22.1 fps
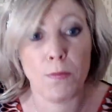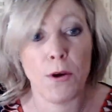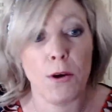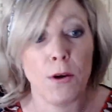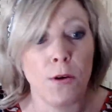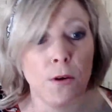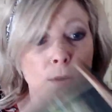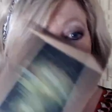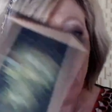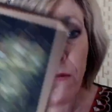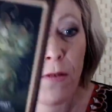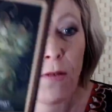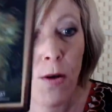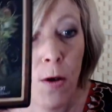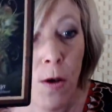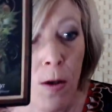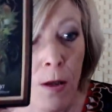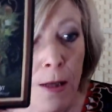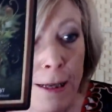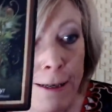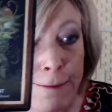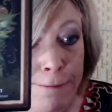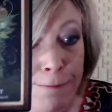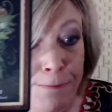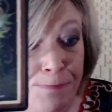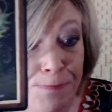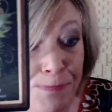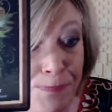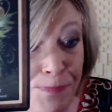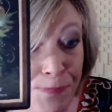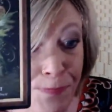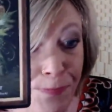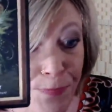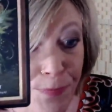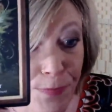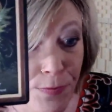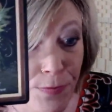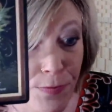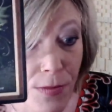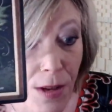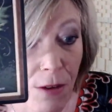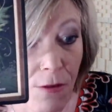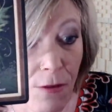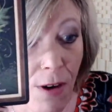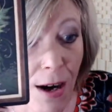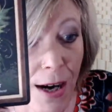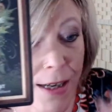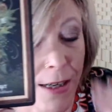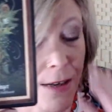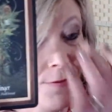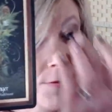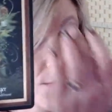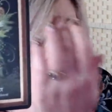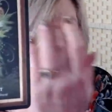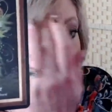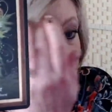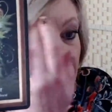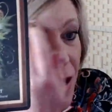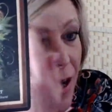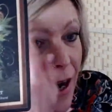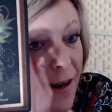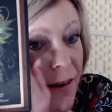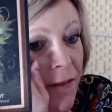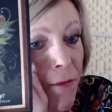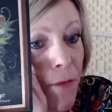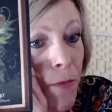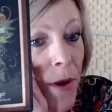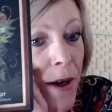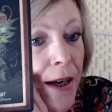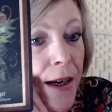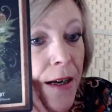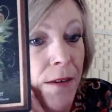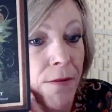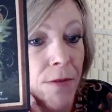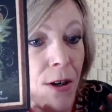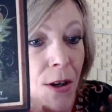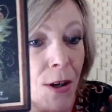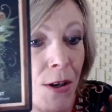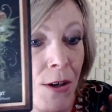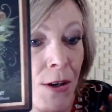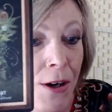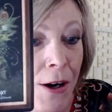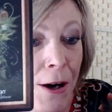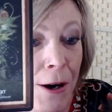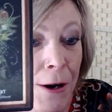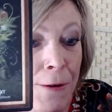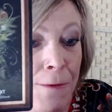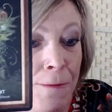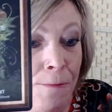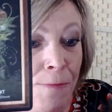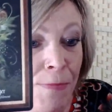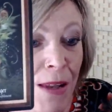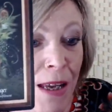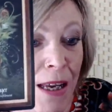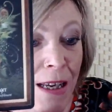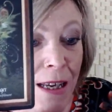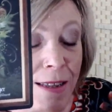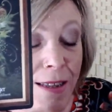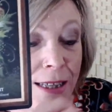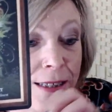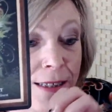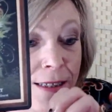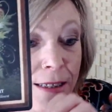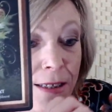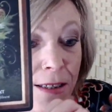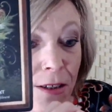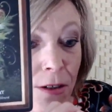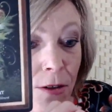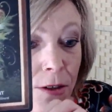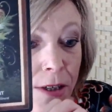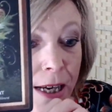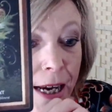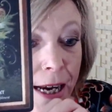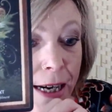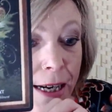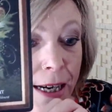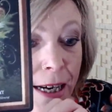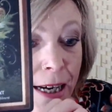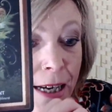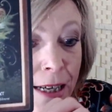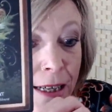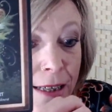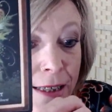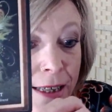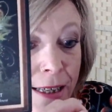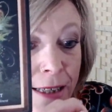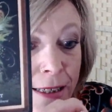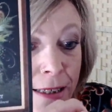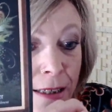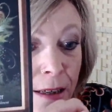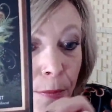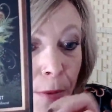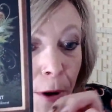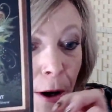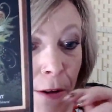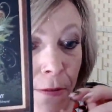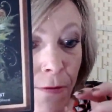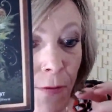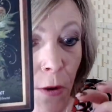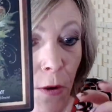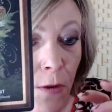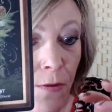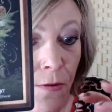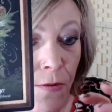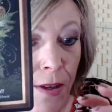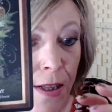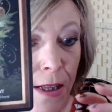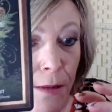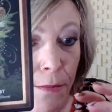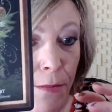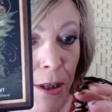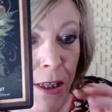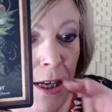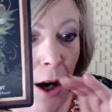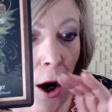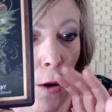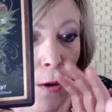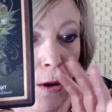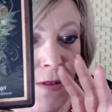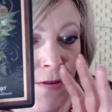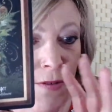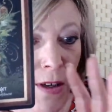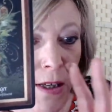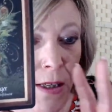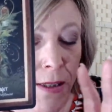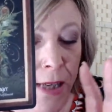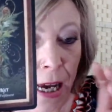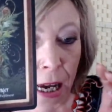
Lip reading: beautiful. Right, you've got the Life Bringer, Virgo. This is stunning. This is about fulfillment. It always feels